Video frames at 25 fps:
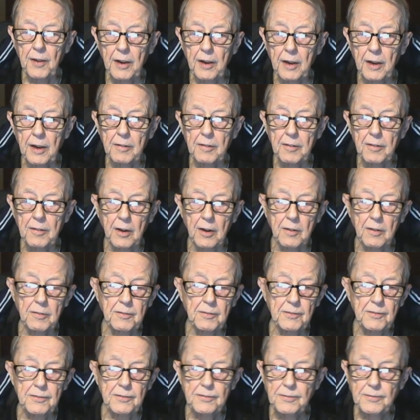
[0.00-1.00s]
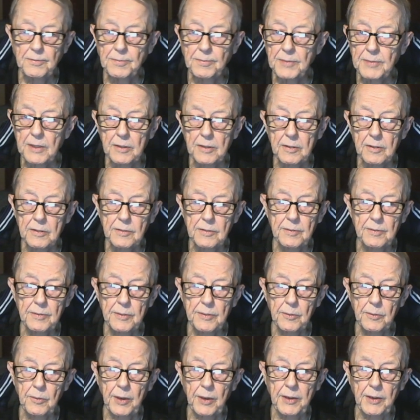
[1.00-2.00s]
Uh, uh,
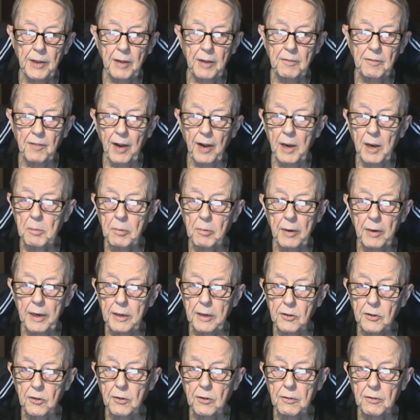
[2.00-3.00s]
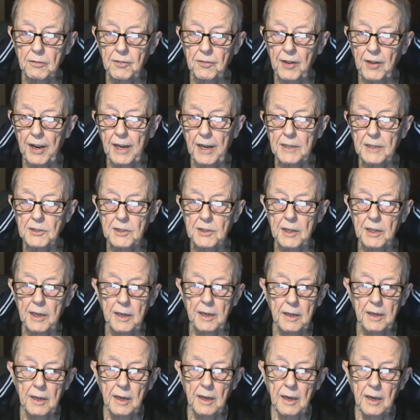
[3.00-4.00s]
when they vibrate too fast,
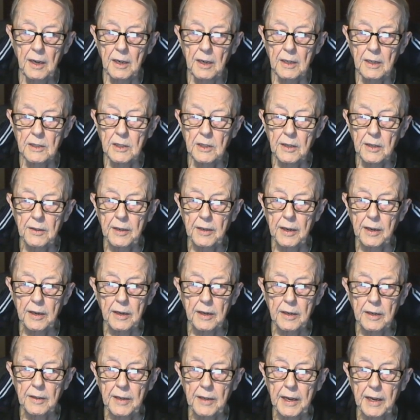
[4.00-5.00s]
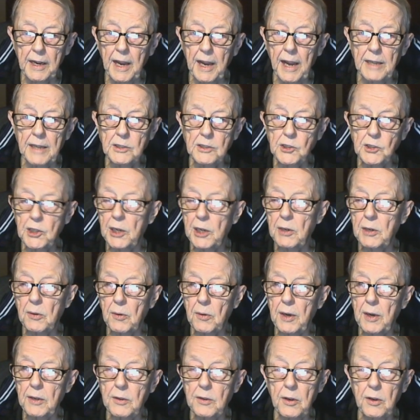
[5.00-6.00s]
they, they, they can't
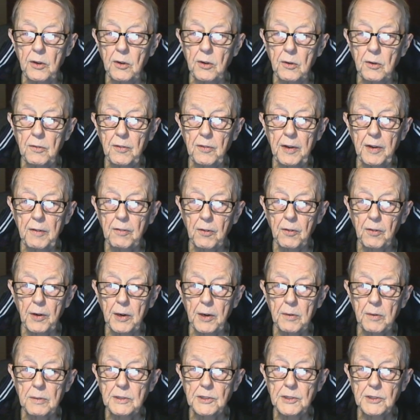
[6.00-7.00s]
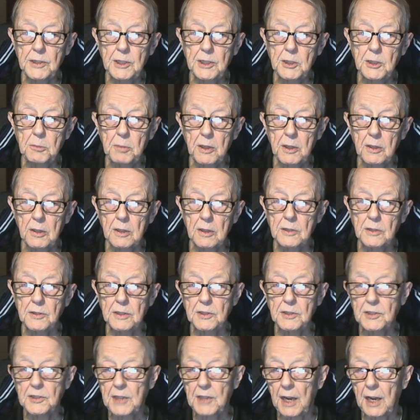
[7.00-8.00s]
generate the UV frequencies because the
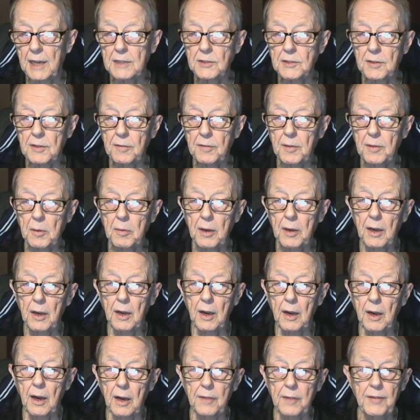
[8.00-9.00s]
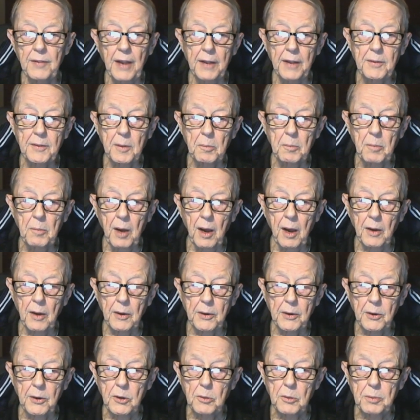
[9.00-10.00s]
size of the, not the
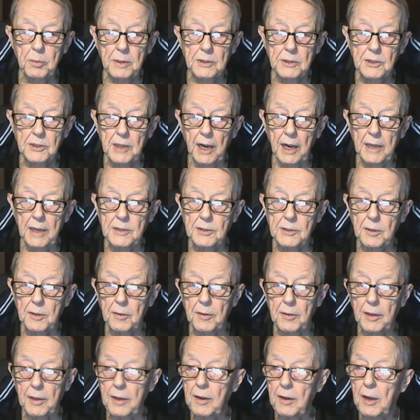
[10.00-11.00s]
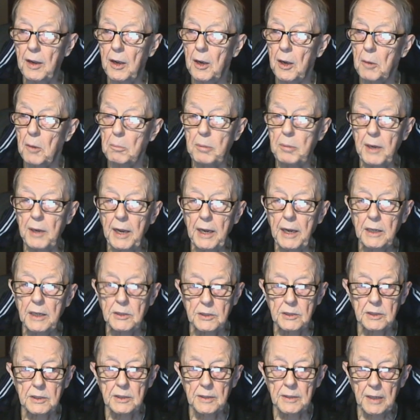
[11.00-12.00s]
molecule, but size of the
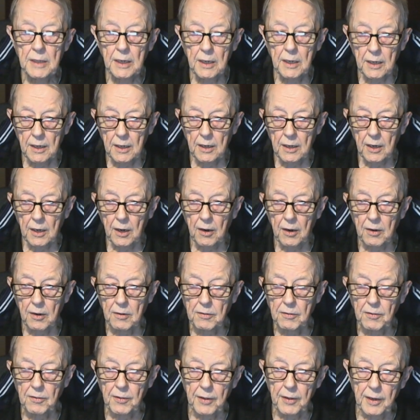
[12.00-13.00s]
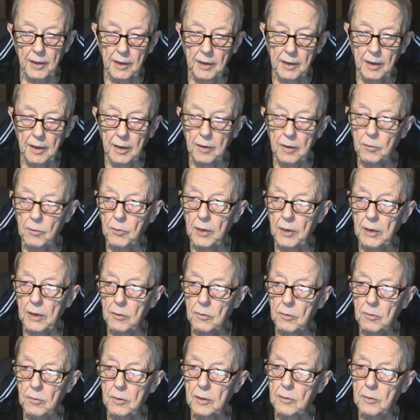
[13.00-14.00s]
peaks of the uh, re-
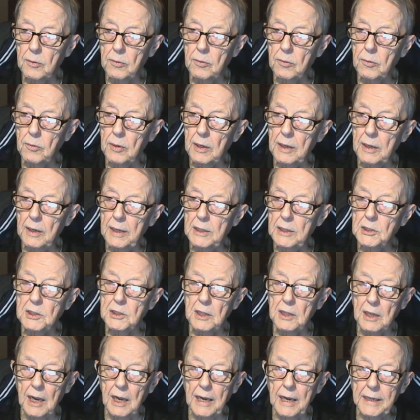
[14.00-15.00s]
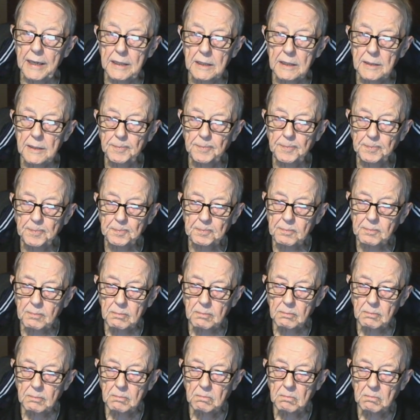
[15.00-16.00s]
re- released light
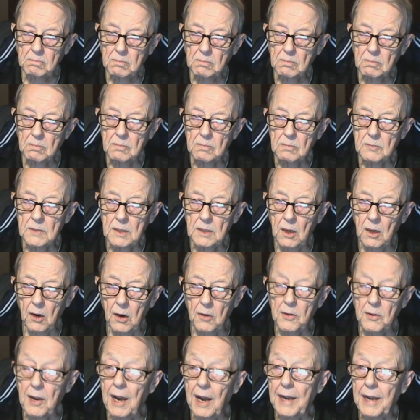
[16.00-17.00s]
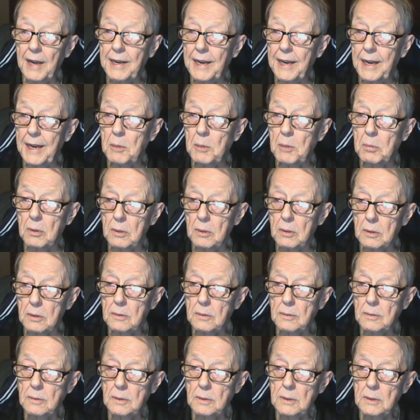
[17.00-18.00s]
are not able
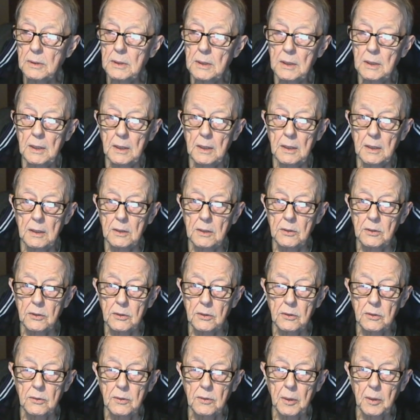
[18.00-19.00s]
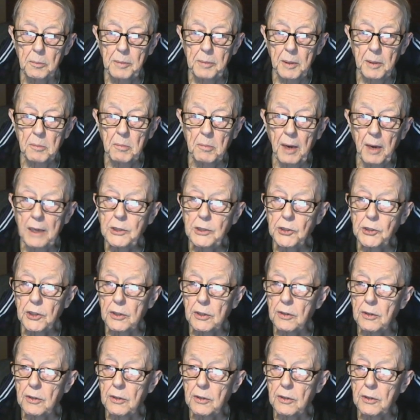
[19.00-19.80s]
to uh, be measured.